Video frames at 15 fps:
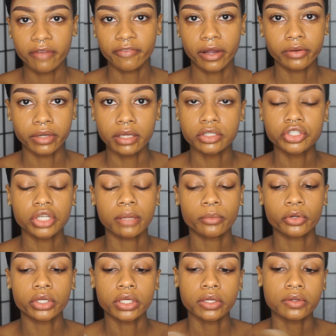foundation, I'm
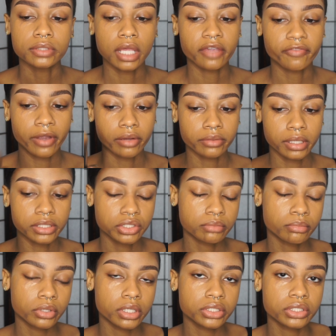going to use a foundation
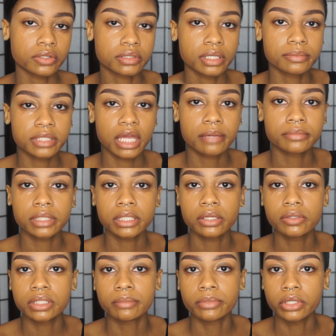brush. Now sometimes I
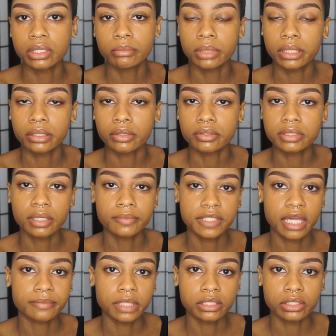use a beauty blender,
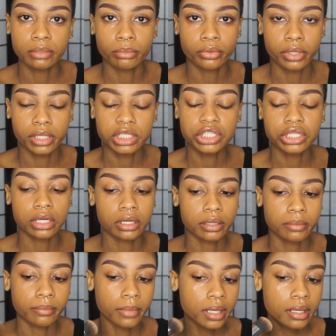sometimes I use a brush,
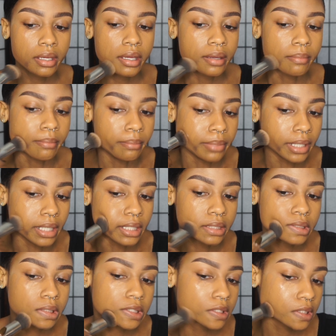but
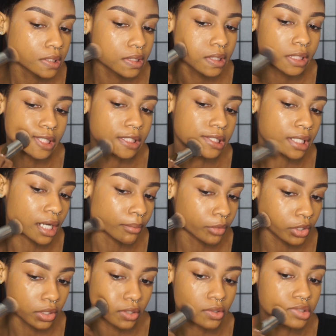today I'm going
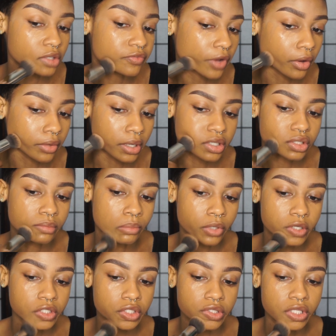to use a foundation
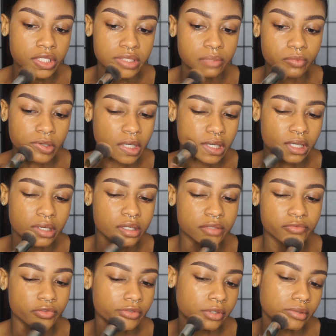brush. This one is
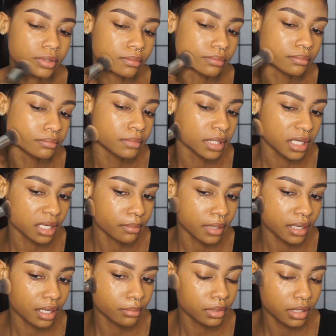from
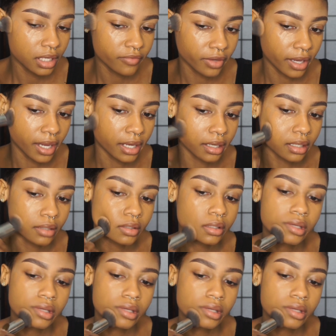eBay, I believe. I got it